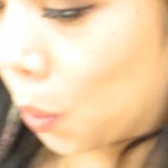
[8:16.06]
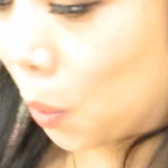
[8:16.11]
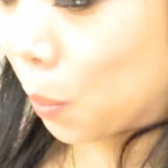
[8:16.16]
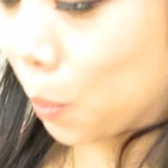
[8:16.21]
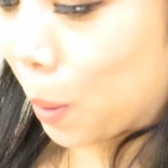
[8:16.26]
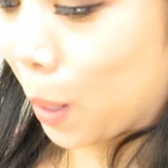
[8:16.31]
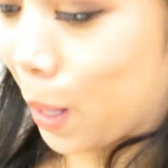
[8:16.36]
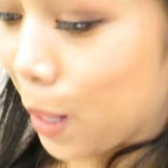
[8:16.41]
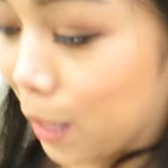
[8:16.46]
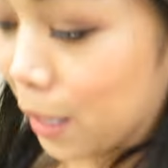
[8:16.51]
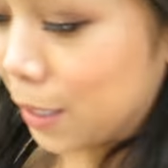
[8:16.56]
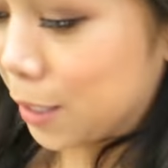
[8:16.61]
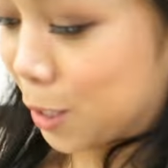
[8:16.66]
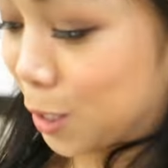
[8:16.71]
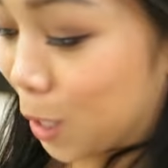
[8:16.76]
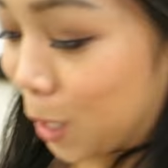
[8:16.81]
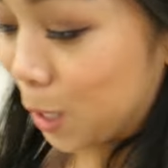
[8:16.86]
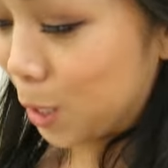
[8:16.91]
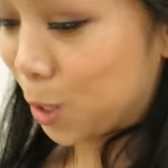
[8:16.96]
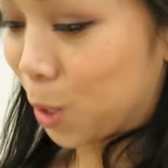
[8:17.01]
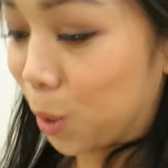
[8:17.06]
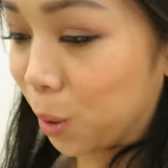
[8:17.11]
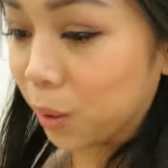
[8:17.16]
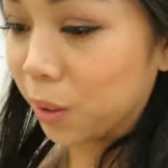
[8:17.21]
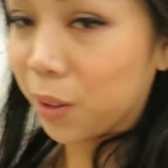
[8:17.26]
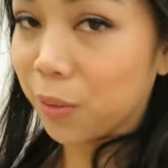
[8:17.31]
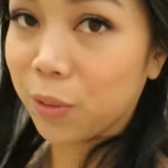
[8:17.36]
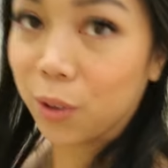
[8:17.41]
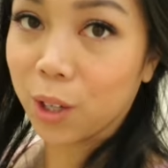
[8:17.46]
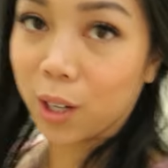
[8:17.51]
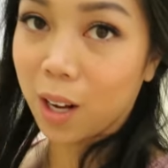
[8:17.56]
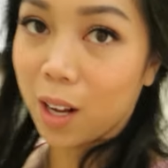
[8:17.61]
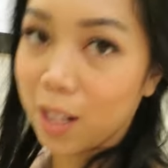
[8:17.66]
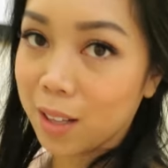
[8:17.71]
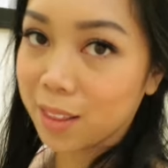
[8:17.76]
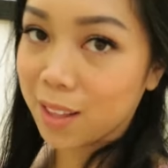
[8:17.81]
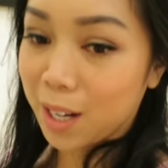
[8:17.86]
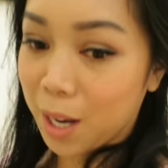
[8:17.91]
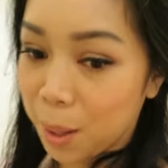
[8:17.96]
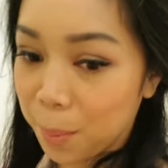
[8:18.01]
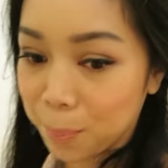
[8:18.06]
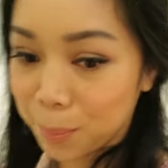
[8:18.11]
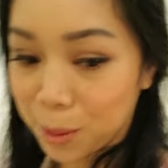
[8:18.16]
Oh my gosh, I totally forgot that I